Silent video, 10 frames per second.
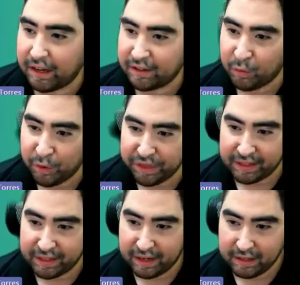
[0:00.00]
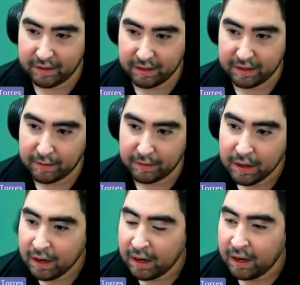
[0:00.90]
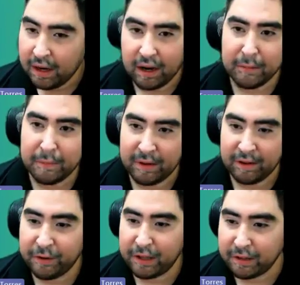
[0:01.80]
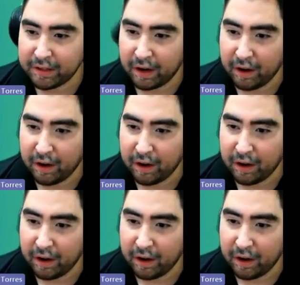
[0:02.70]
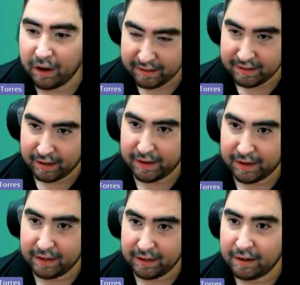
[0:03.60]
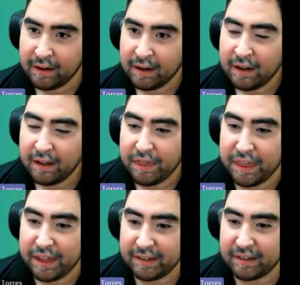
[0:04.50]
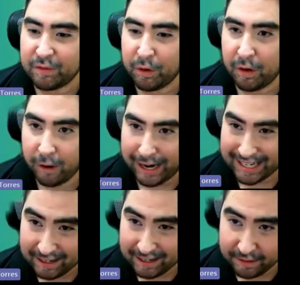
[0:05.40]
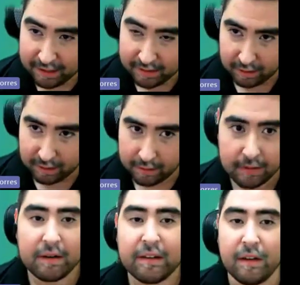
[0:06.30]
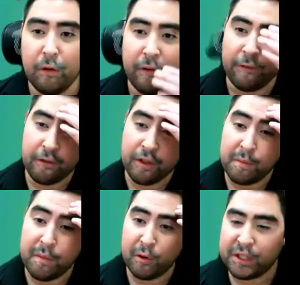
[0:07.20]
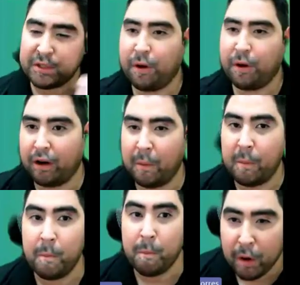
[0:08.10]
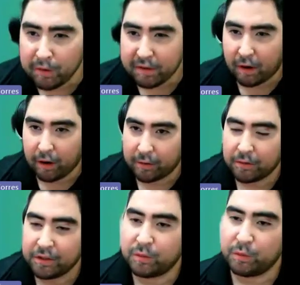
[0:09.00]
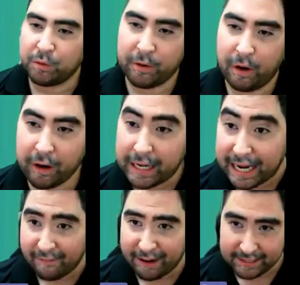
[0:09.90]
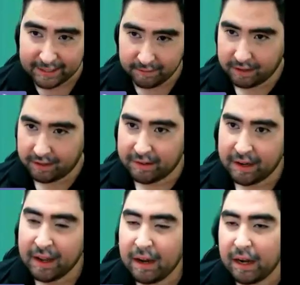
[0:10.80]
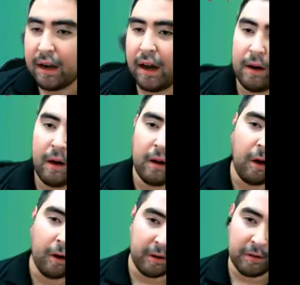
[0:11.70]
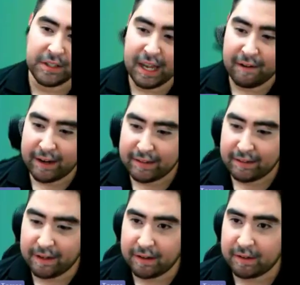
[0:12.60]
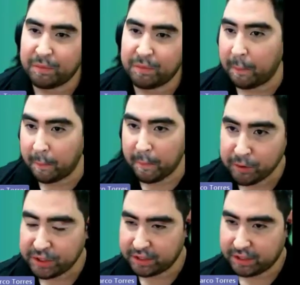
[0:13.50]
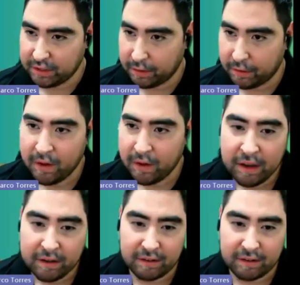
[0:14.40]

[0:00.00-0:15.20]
So that's one thing that you can do. If we look on the right-hand side right here, this is where our activities are. So for the most part, most articles are going to have activities. Not all articles have activities, but most do.